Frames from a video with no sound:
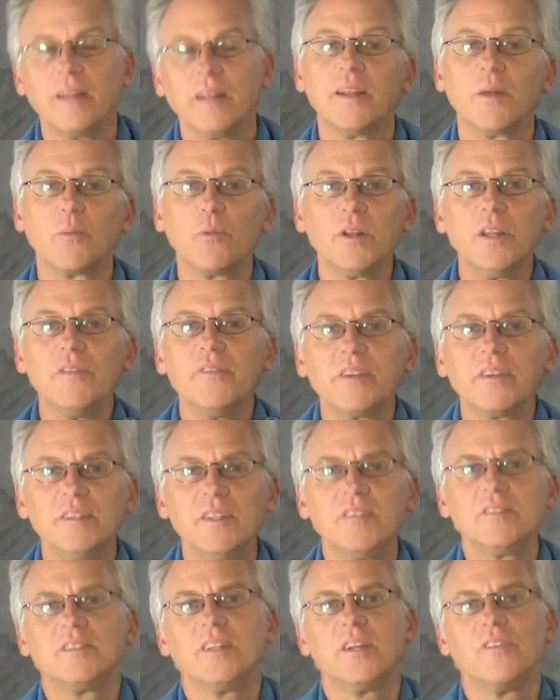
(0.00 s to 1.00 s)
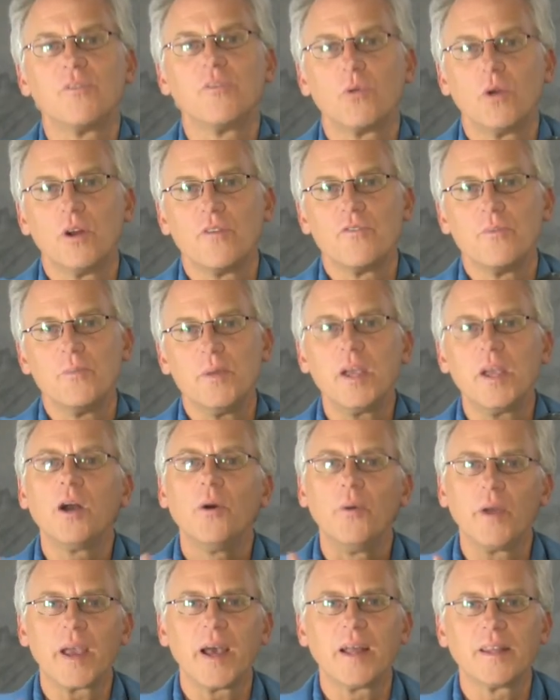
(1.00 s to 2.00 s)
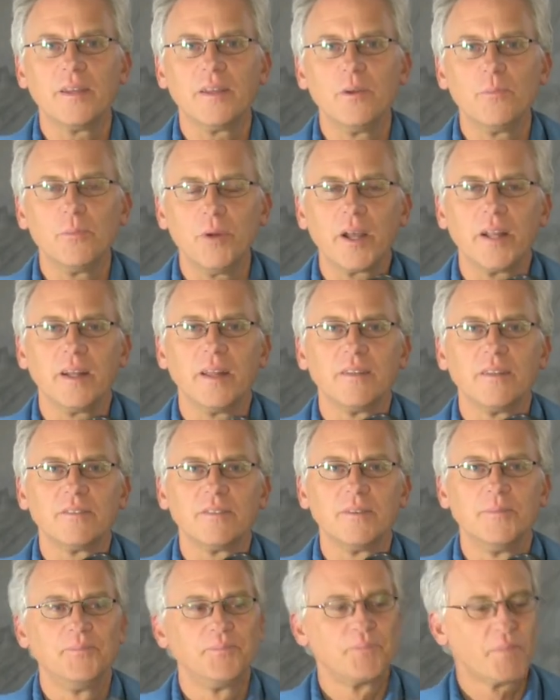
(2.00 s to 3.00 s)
That wouldn't have existed if it weren't for me going out there and bringing this.